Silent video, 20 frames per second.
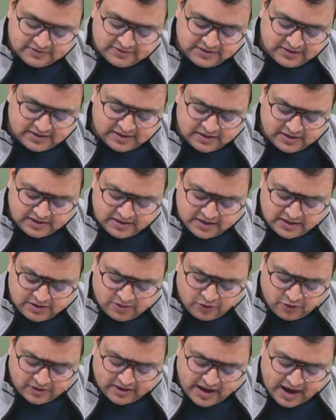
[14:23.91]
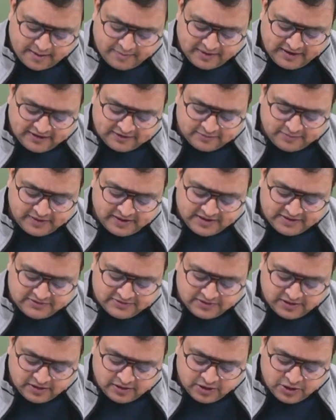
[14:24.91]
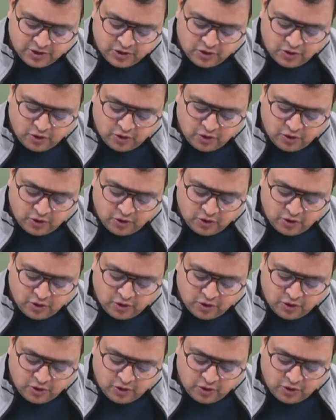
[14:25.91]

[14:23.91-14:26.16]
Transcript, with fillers: or capital expenditure